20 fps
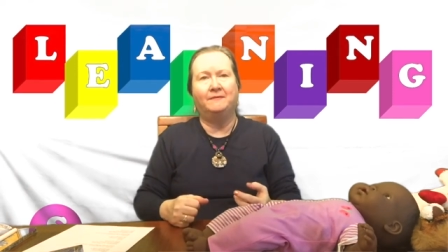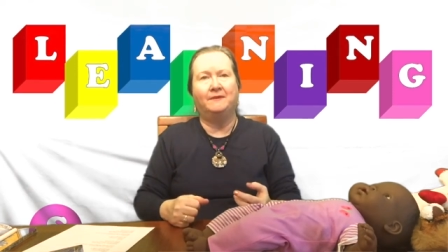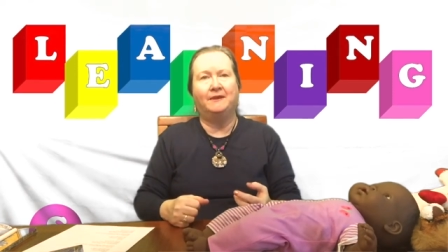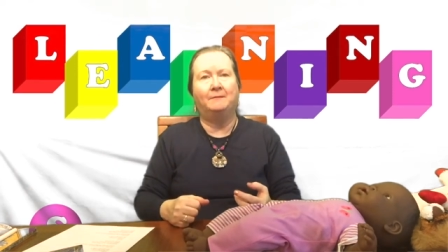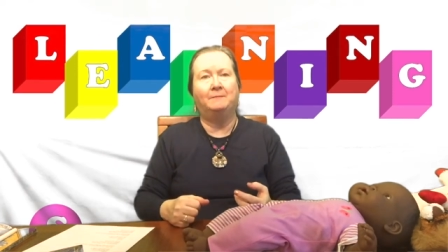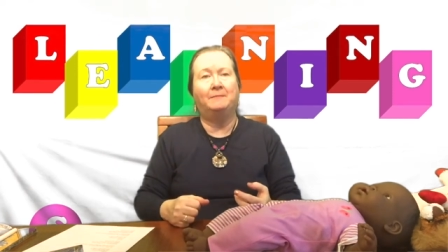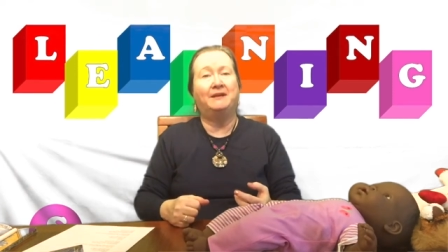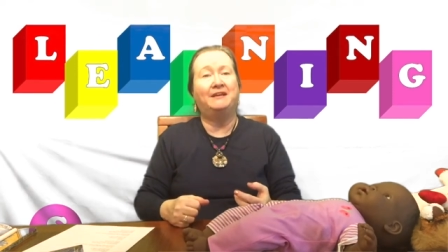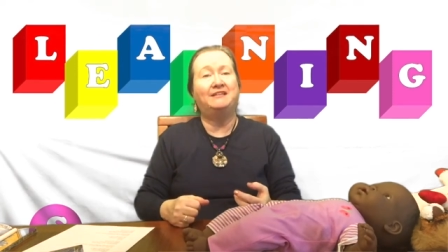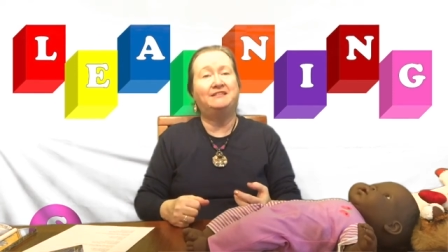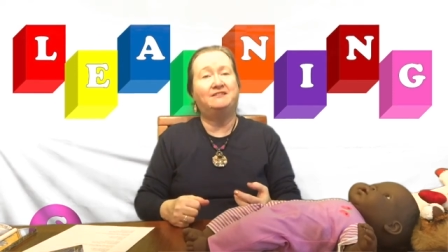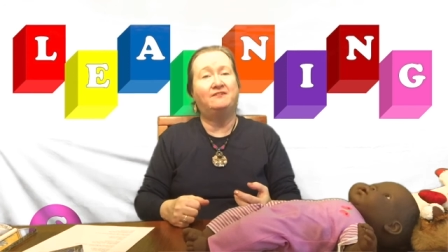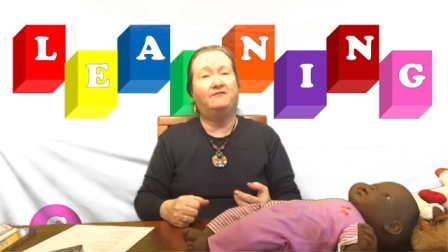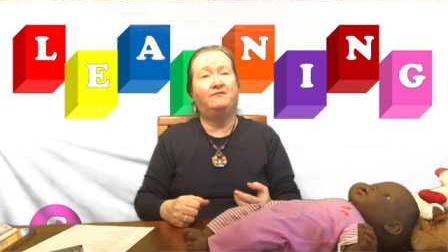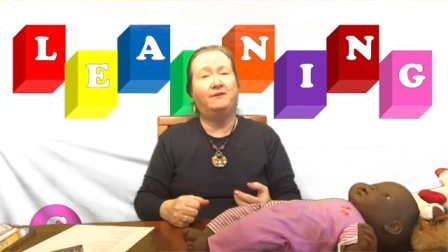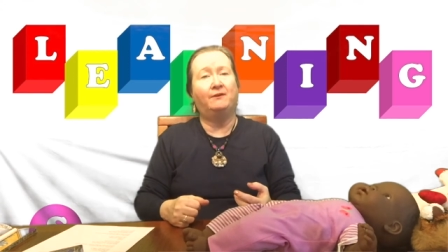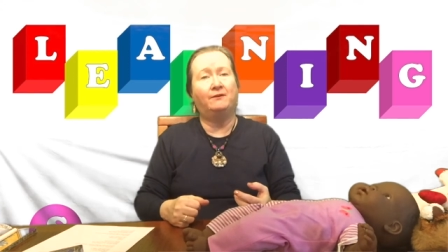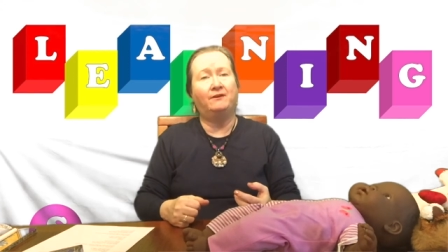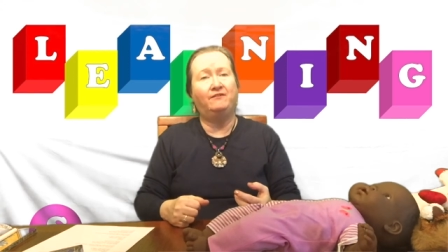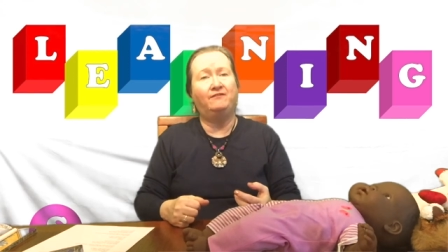But it's a
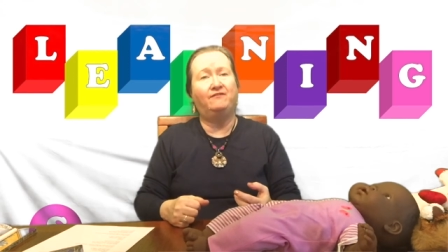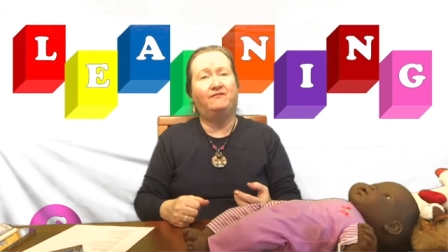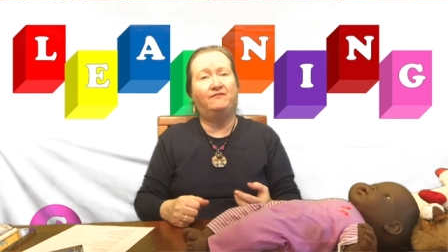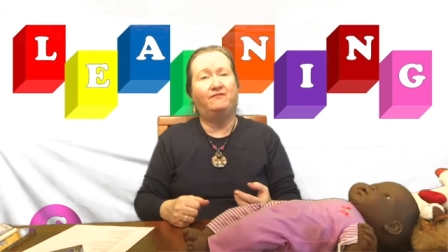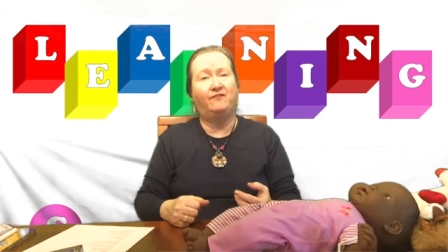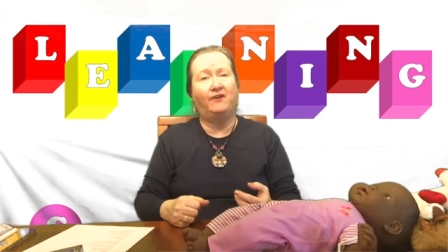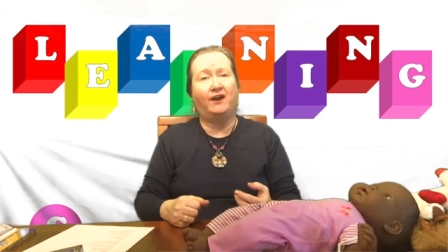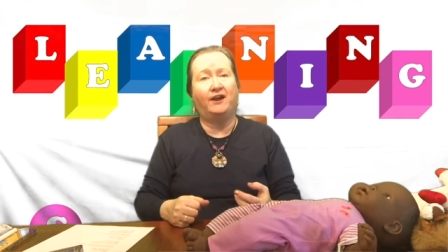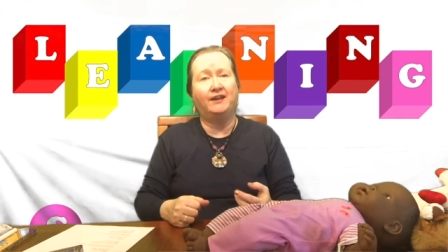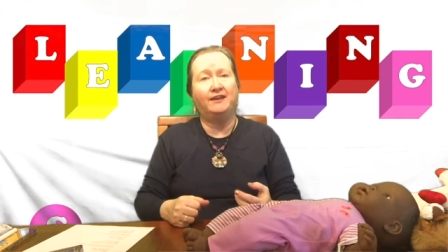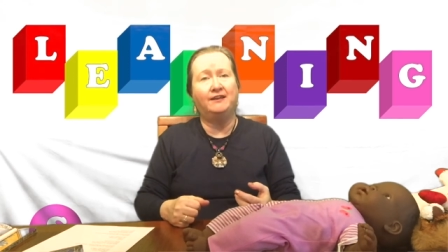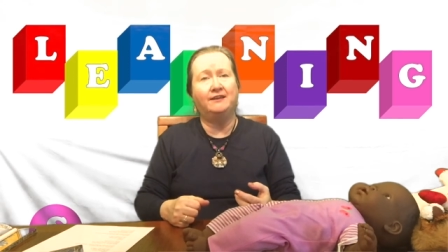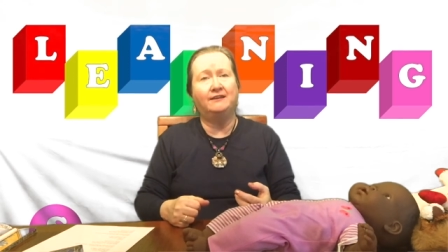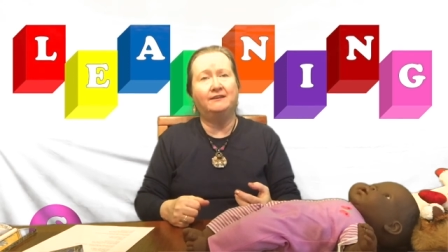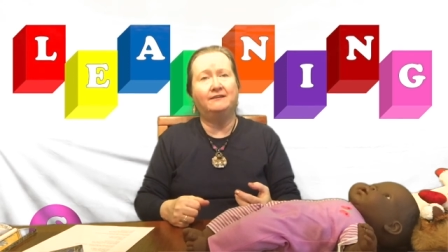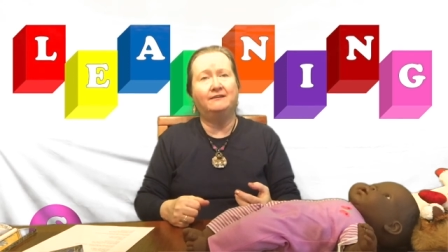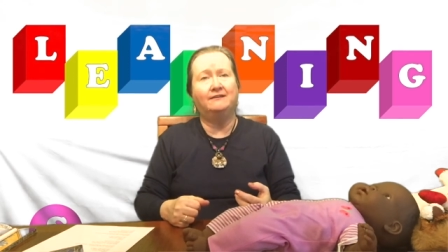very fun,